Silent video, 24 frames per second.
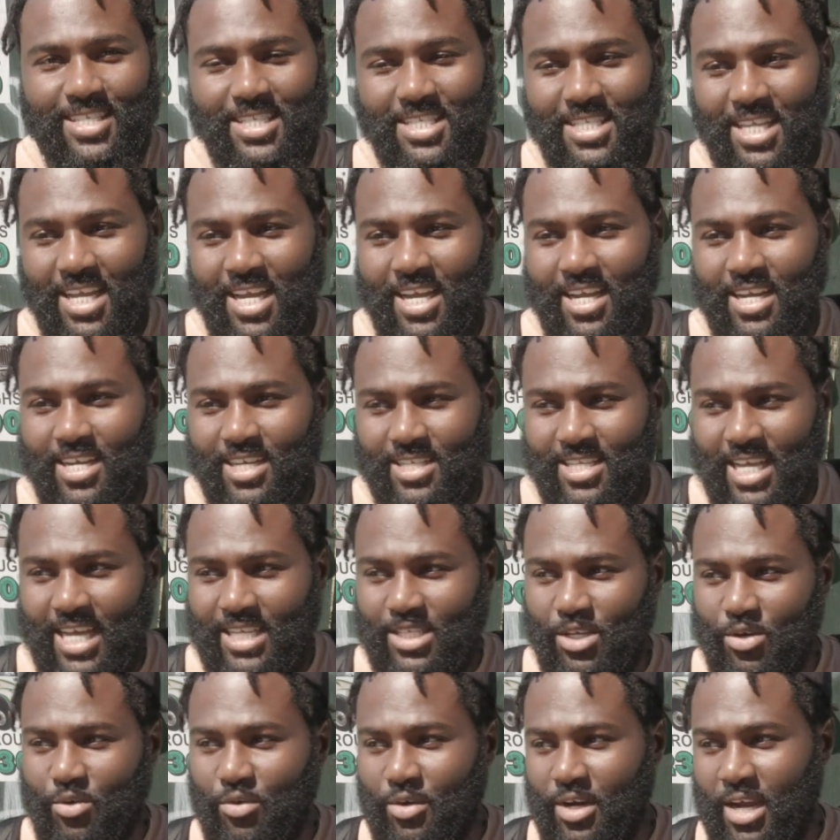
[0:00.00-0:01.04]
understand, because
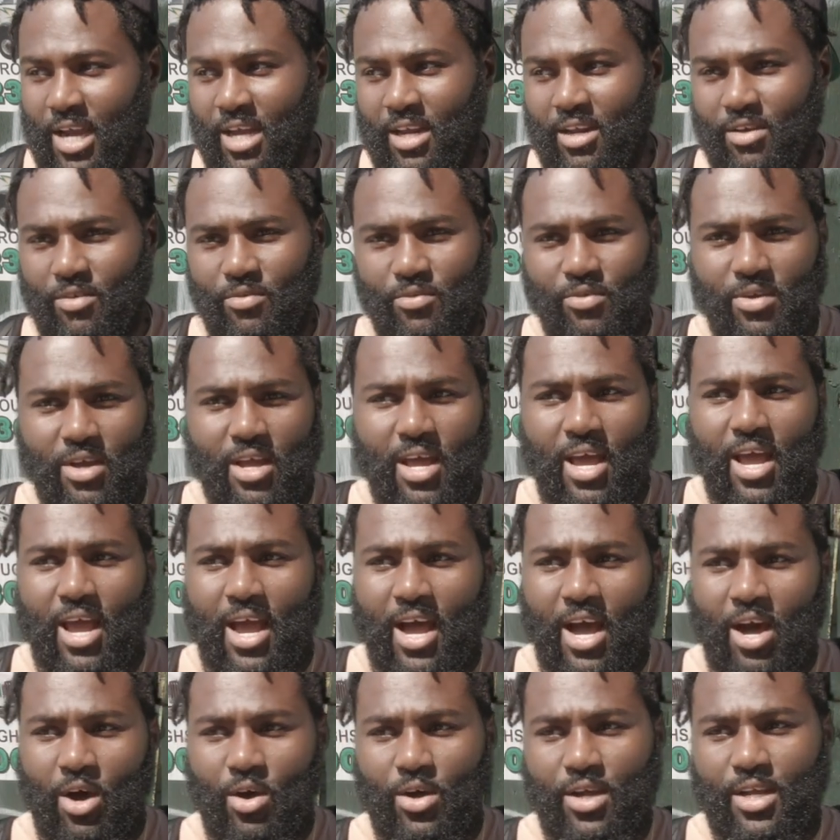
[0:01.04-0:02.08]
as a creative
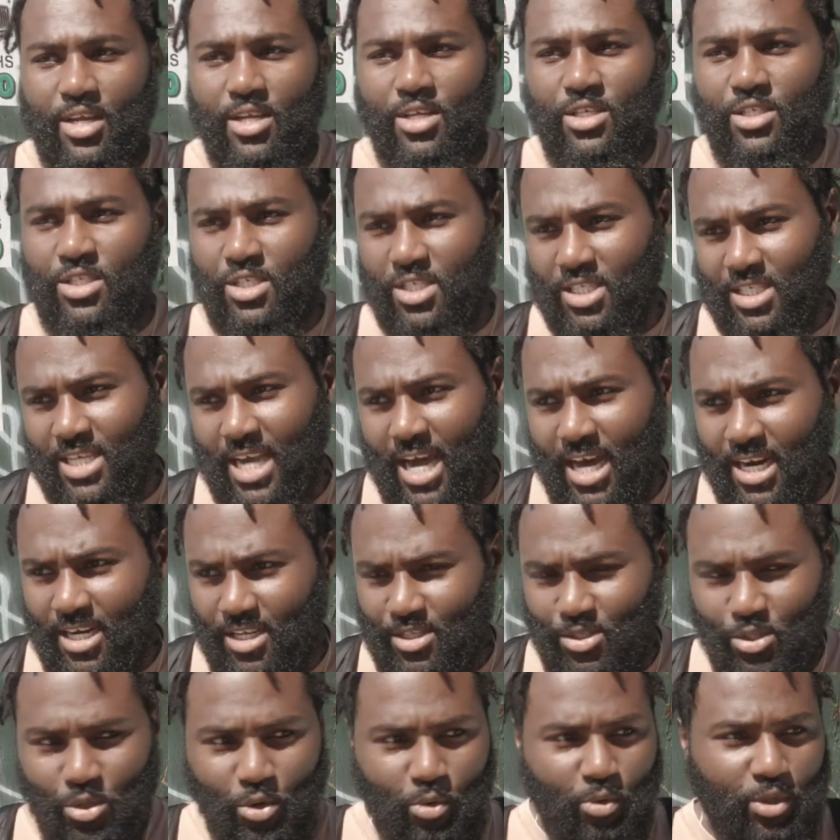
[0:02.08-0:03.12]
out here, you just
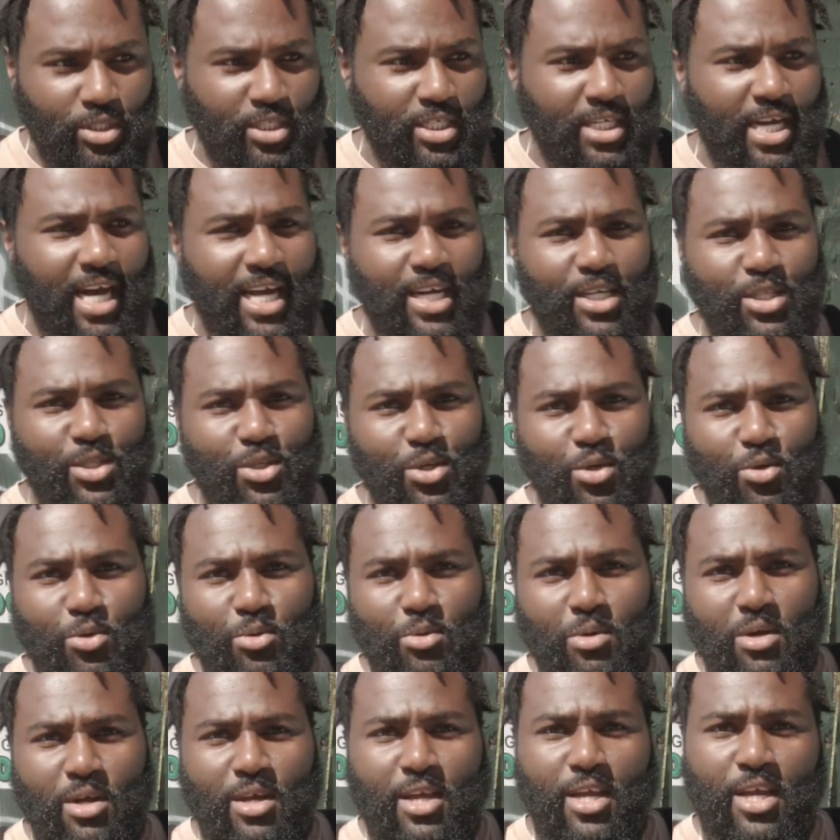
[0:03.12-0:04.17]
gotta do what you gotta
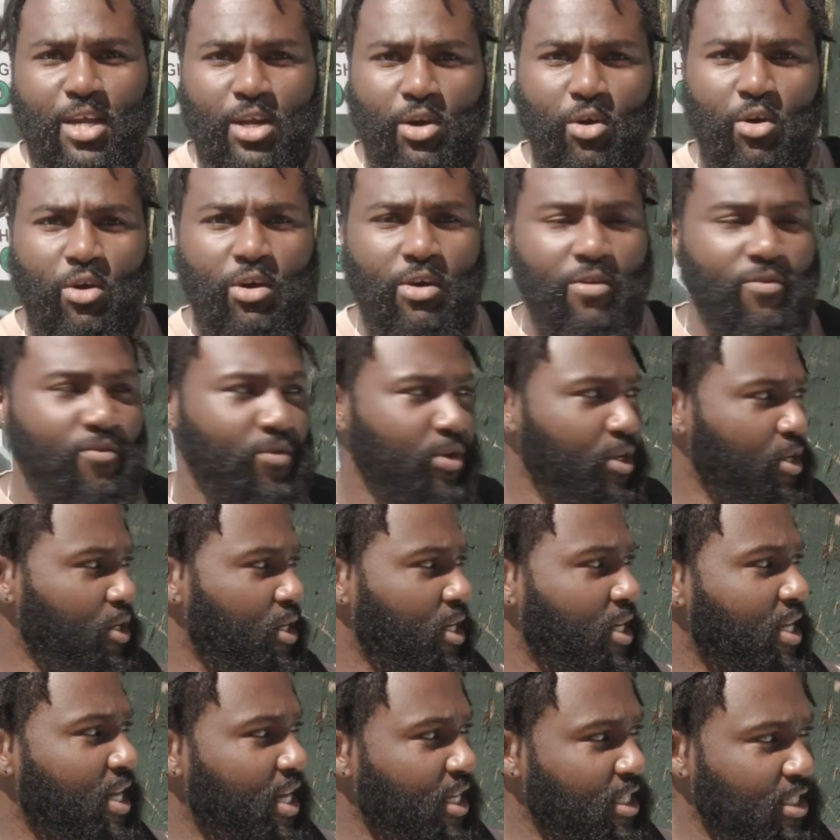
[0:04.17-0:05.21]
do in order for you
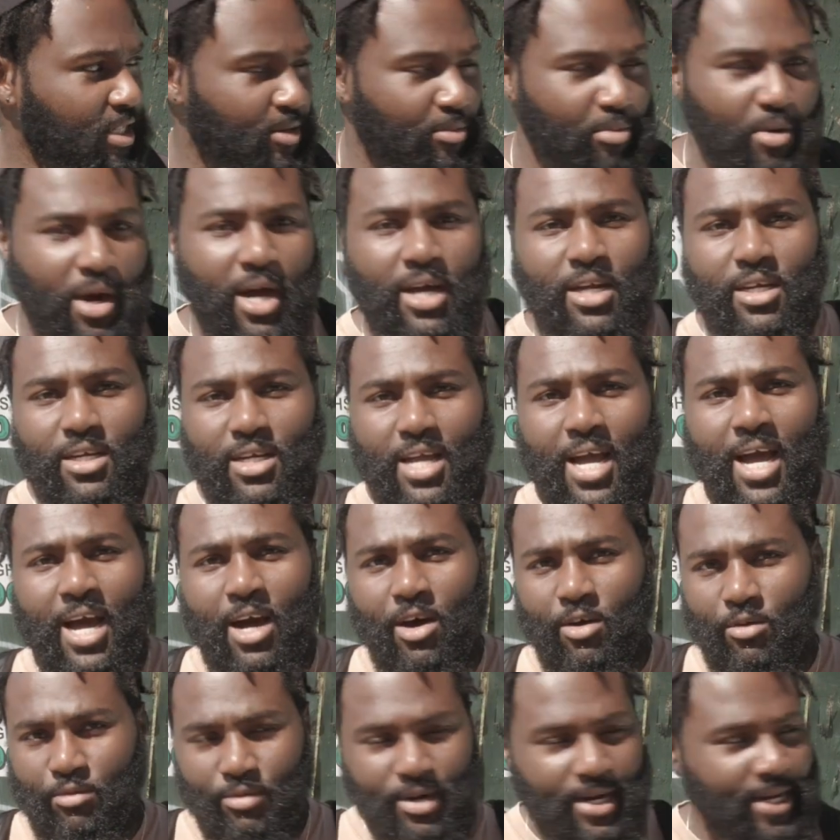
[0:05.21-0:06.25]
to get your product
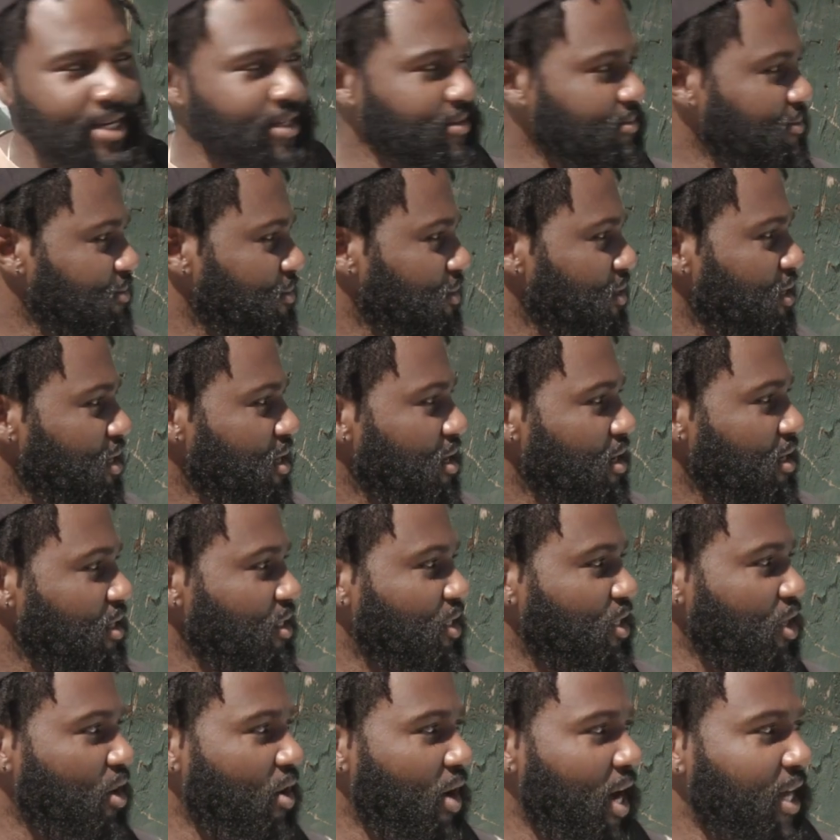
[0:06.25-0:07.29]
out, right?
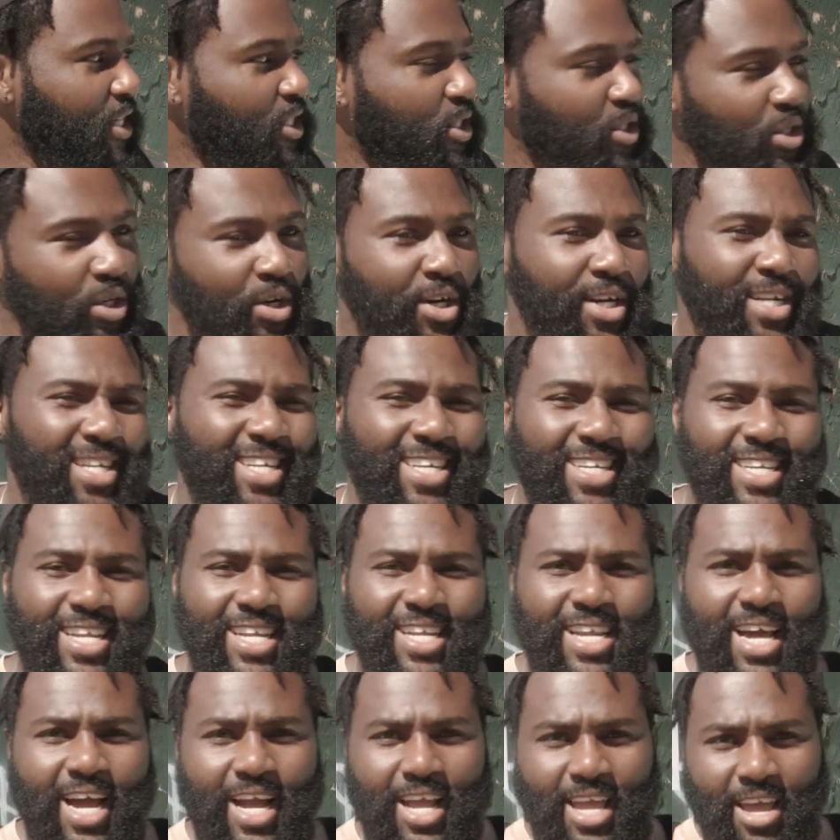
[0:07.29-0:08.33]
So I saw it, and
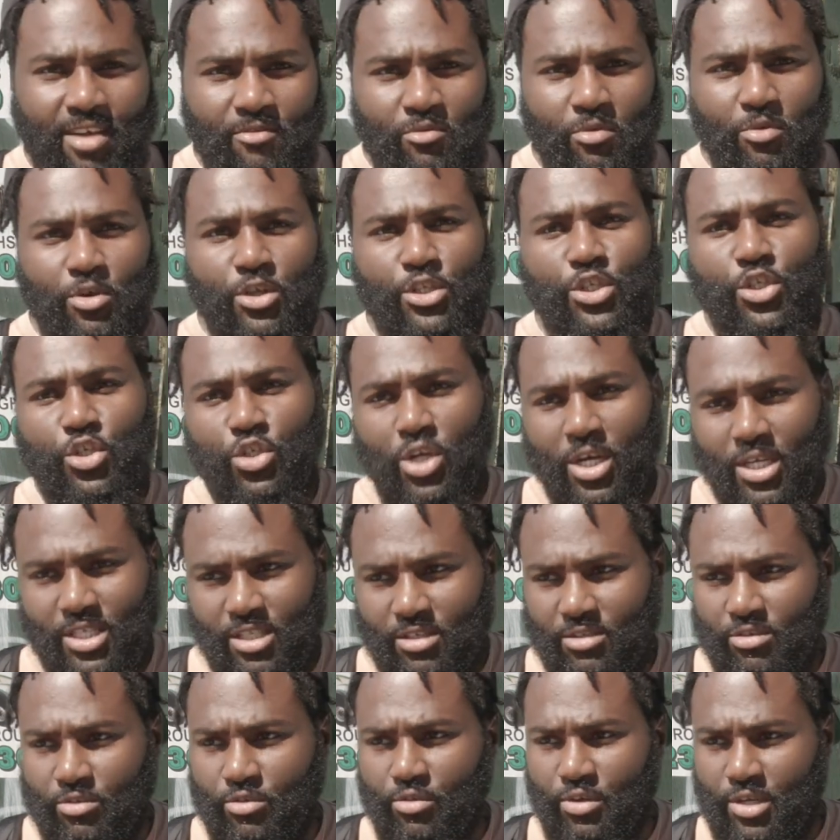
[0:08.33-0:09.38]
then I gave him
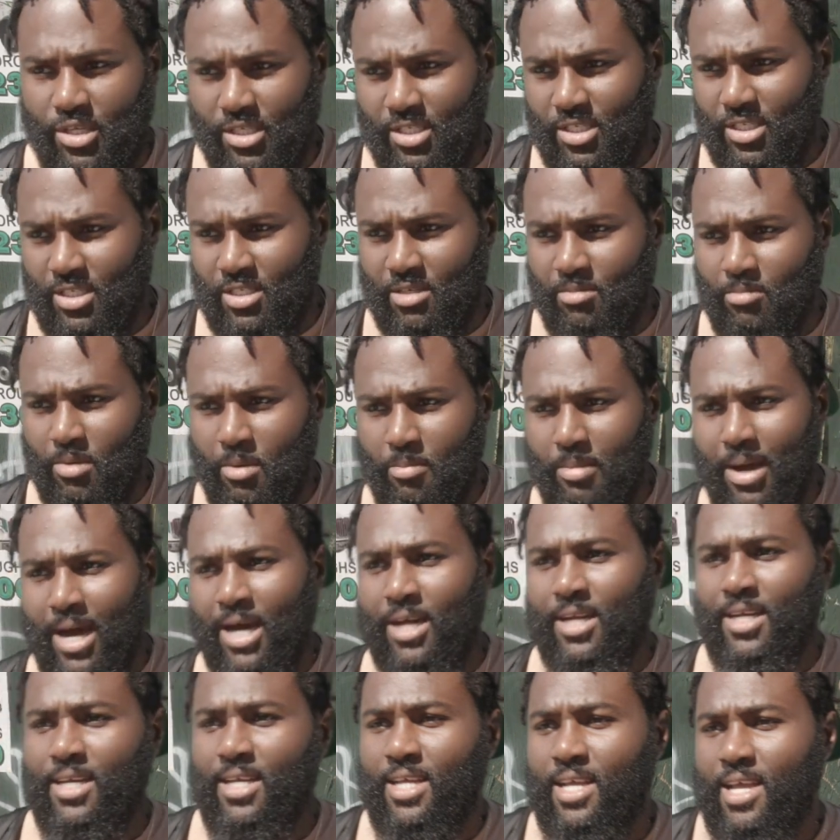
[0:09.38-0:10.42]
constructive criticism
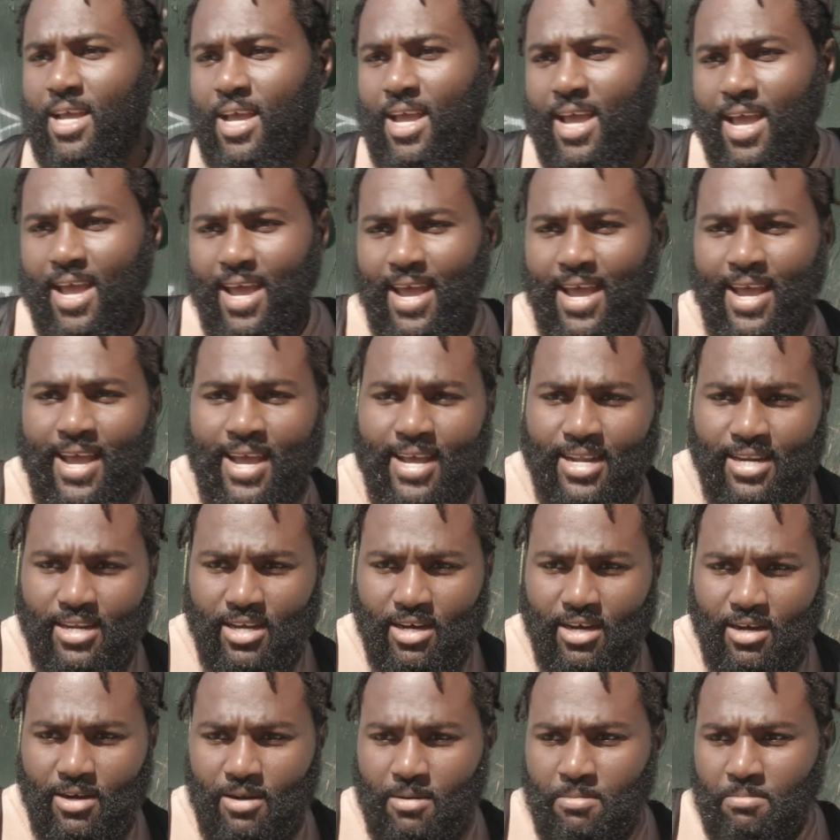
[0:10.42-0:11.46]
about it, and
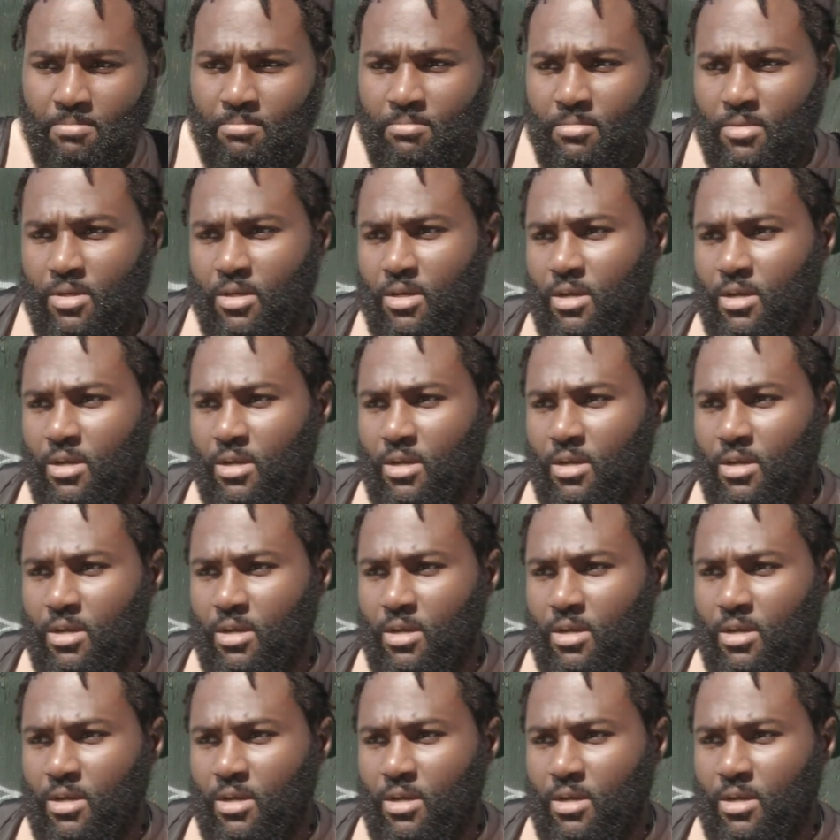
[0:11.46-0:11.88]
I